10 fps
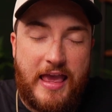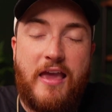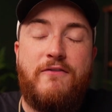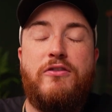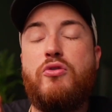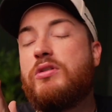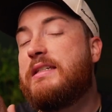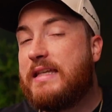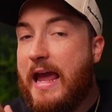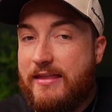If you
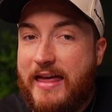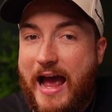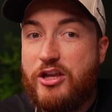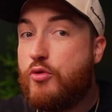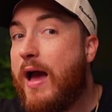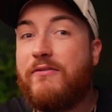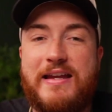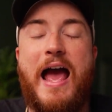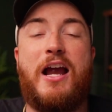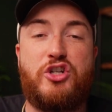say that, you have
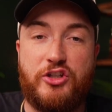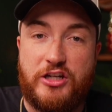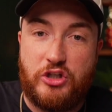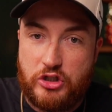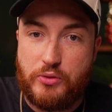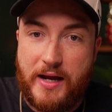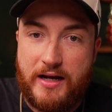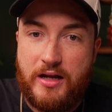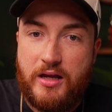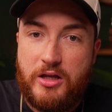to actually do it.